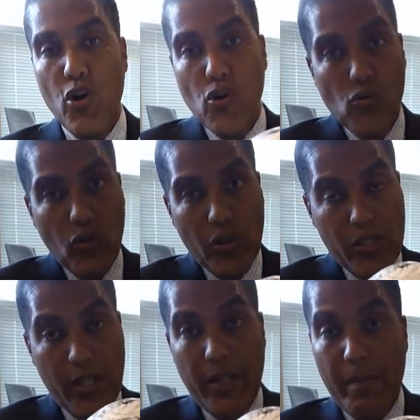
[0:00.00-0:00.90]
Who
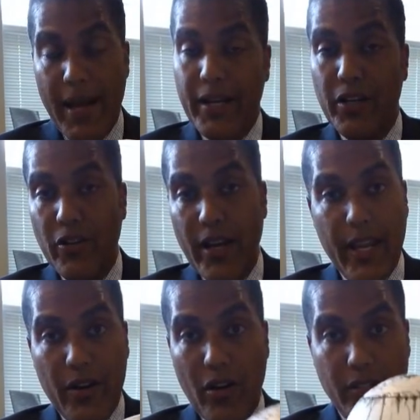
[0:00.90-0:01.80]
looks at the back of your
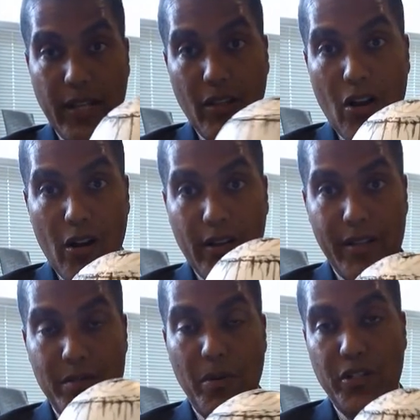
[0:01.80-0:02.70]
head all day long
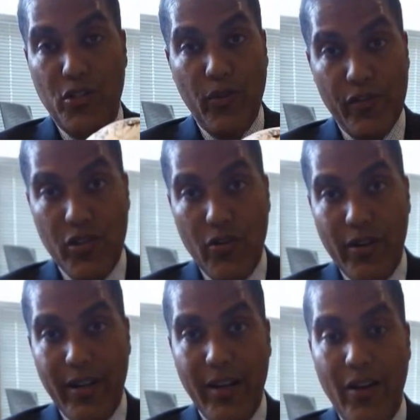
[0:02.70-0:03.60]
as much as we've shown
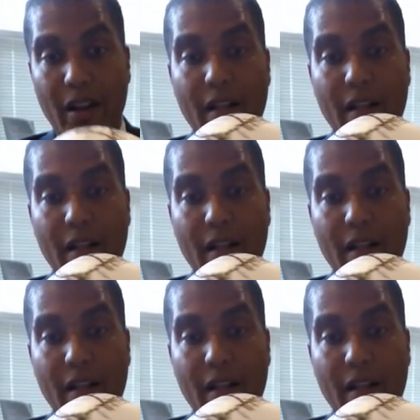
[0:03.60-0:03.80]
it here?